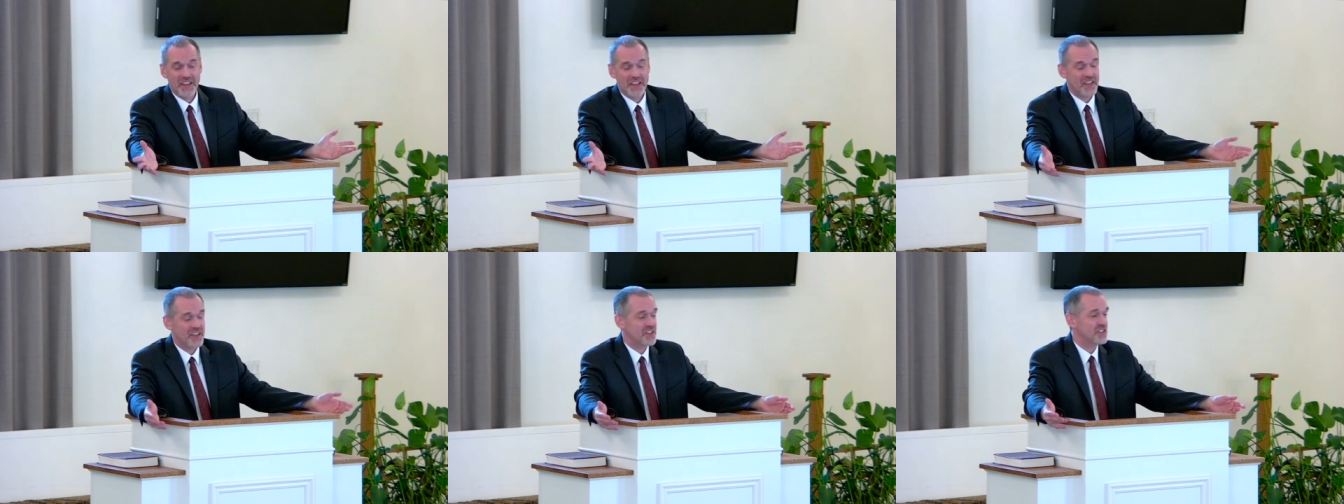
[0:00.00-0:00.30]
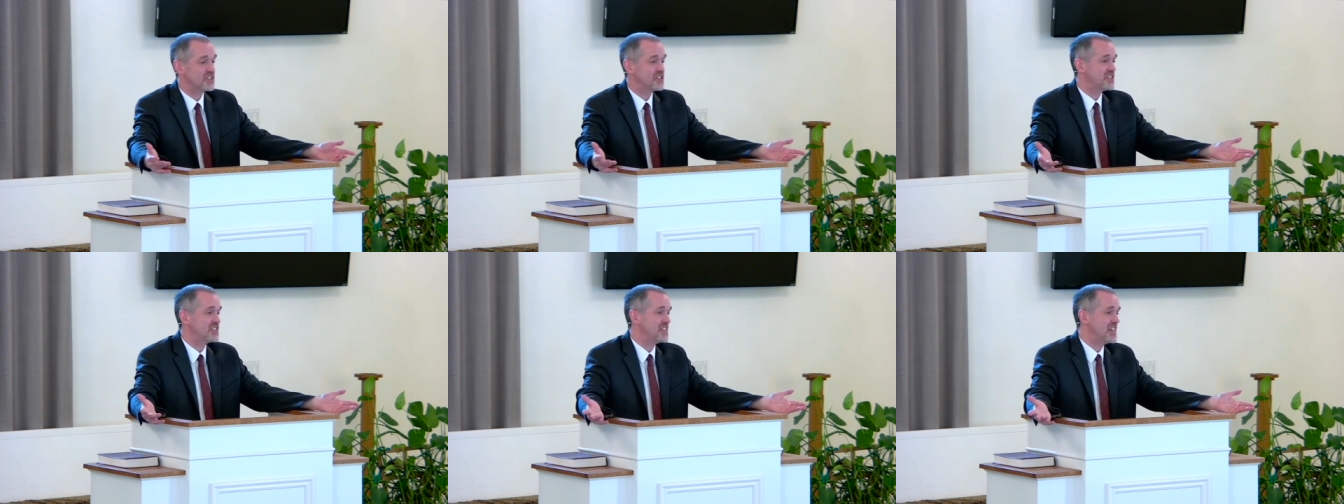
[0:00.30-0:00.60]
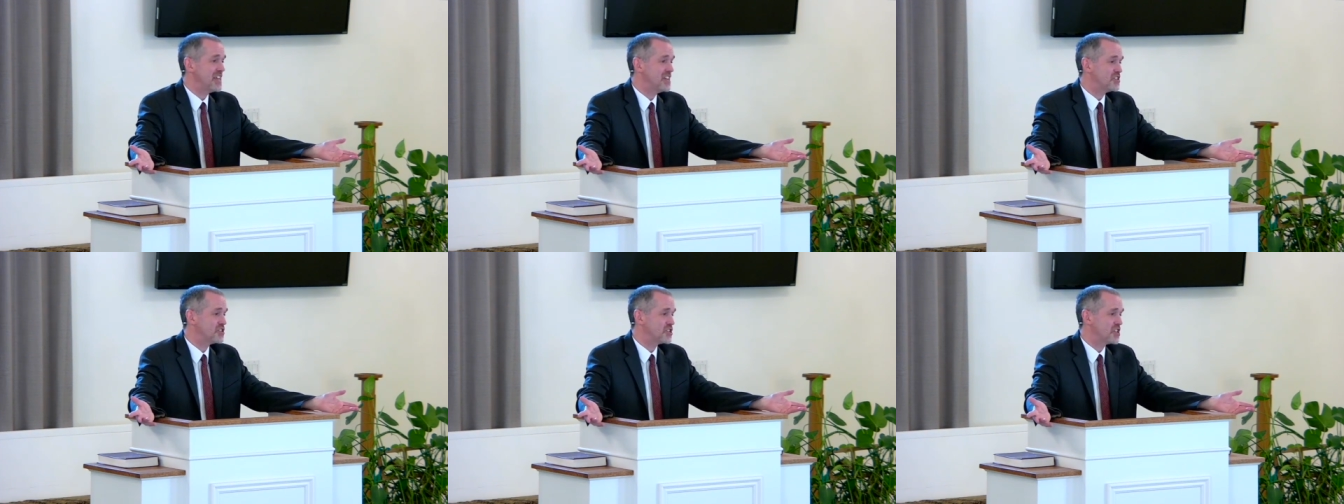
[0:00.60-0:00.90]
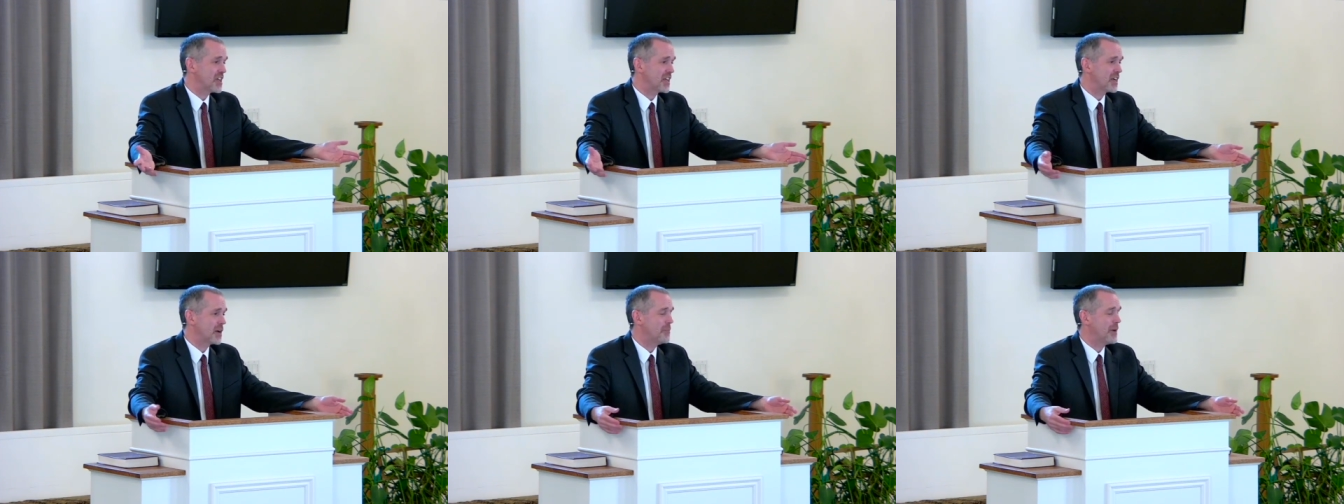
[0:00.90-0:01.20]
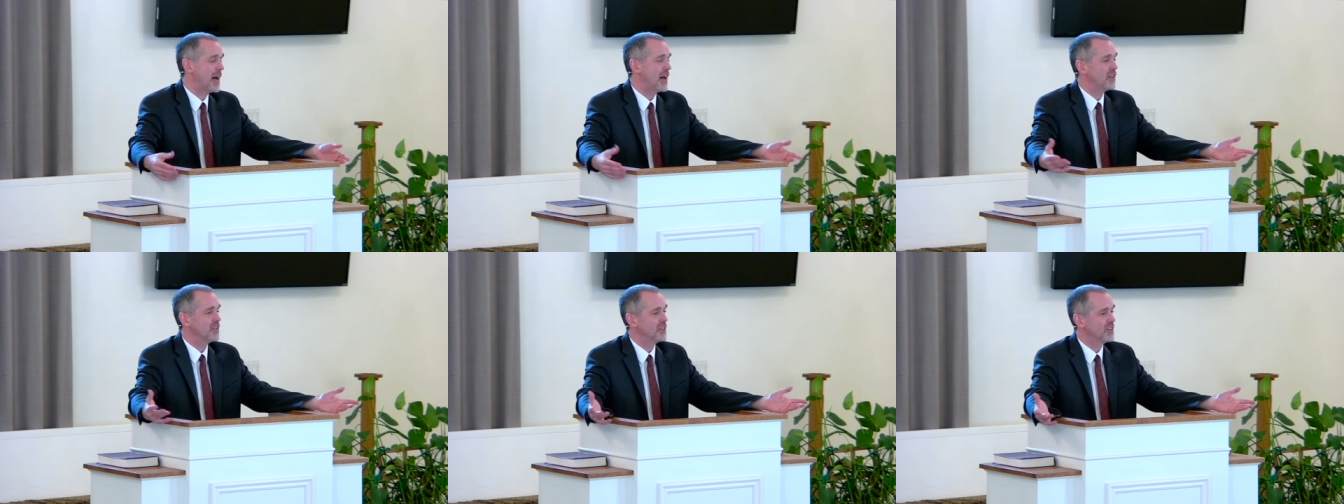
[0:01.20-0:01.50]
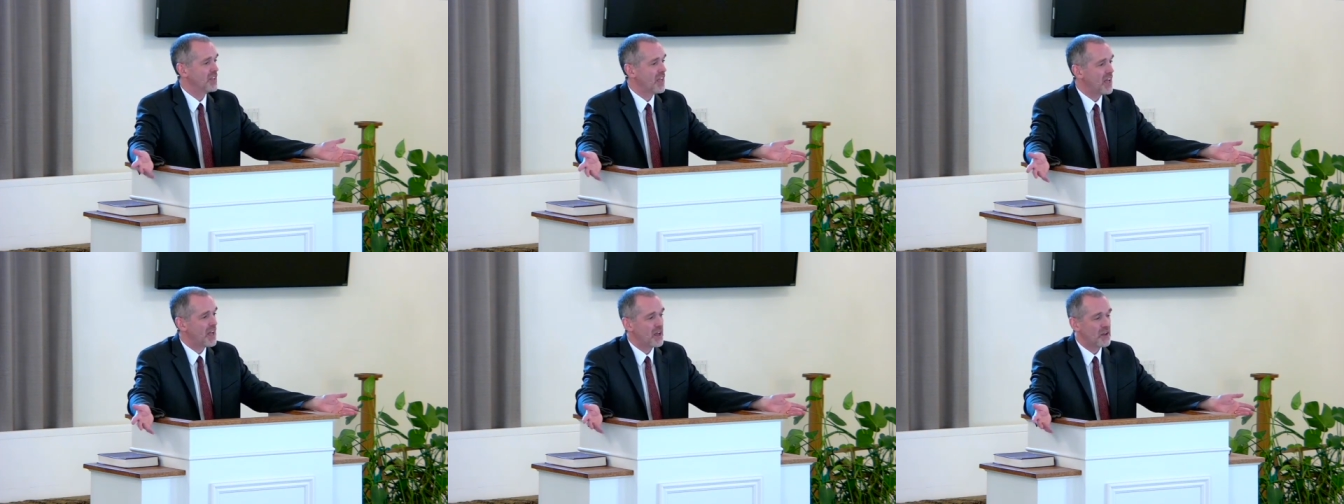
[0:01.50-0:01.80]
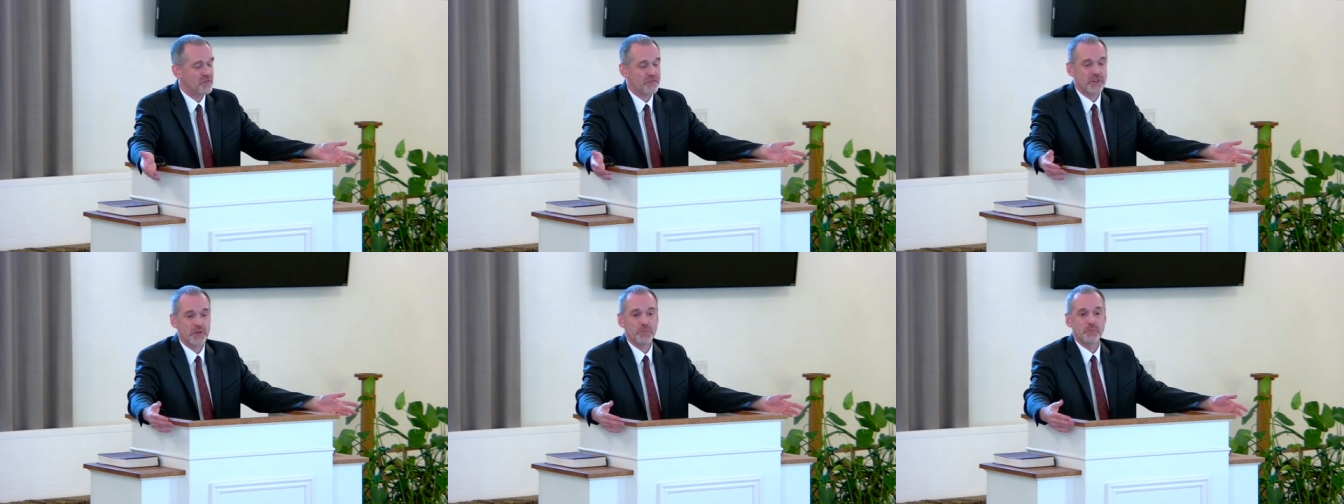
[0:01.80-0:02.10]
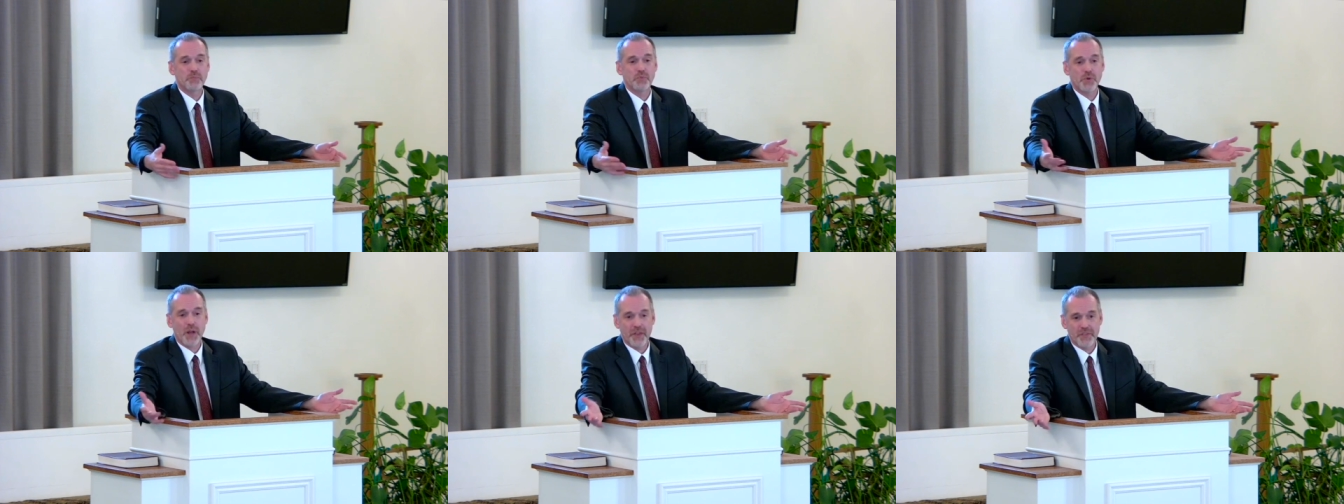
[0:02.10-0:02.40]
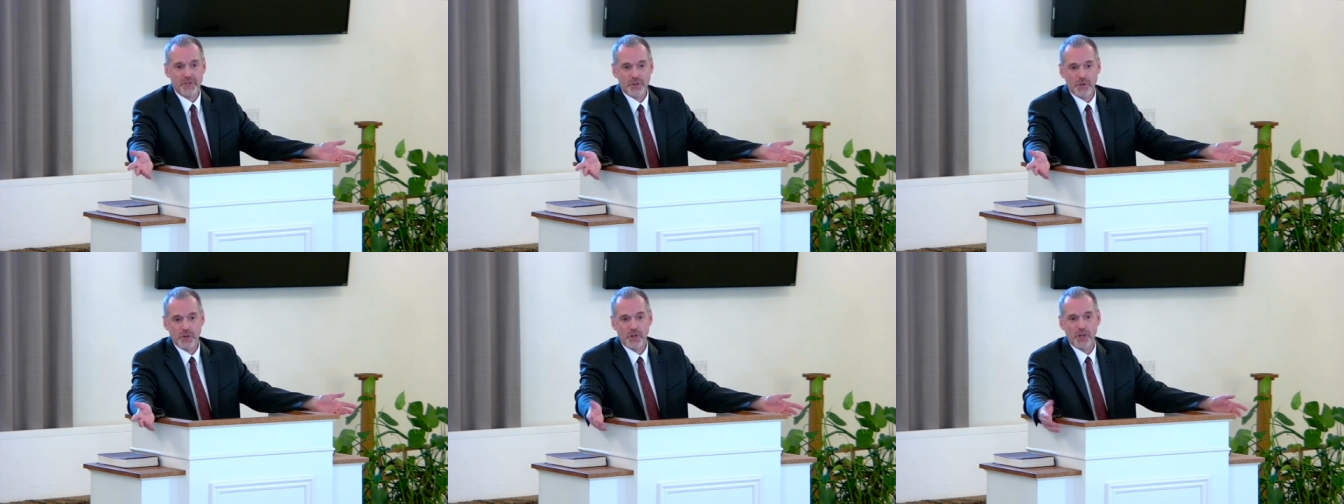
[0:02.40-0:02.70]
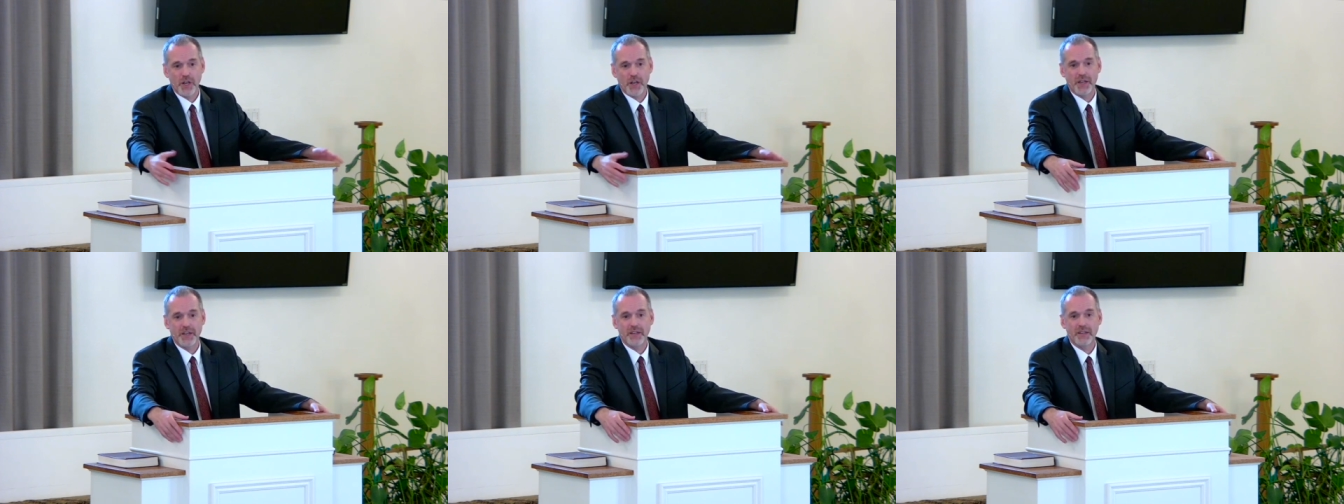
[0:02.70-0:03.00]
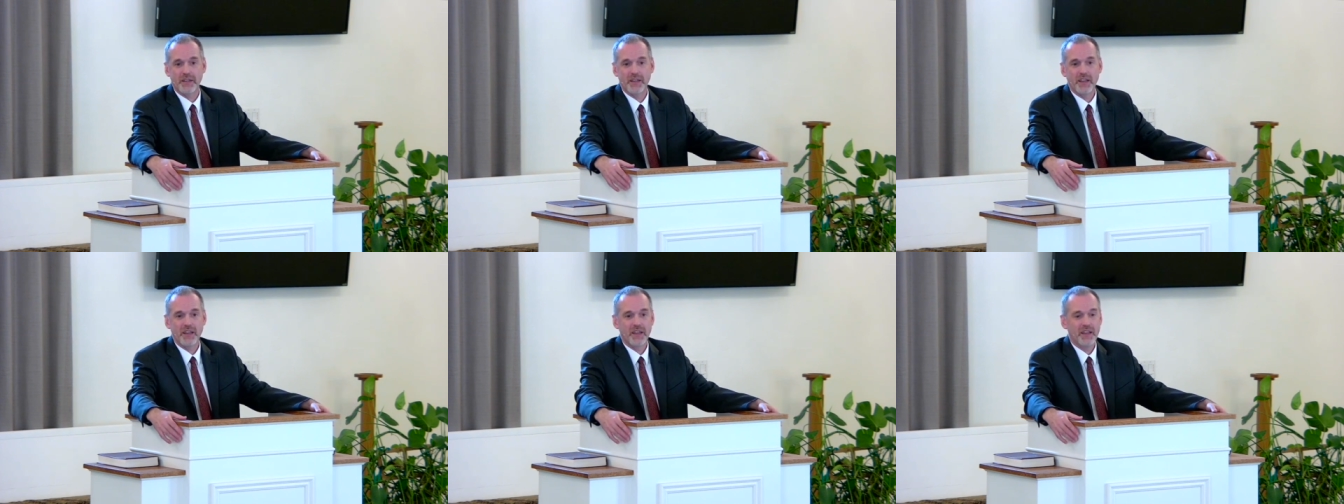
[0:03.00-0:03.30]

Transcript: his teaching about love and brotherhood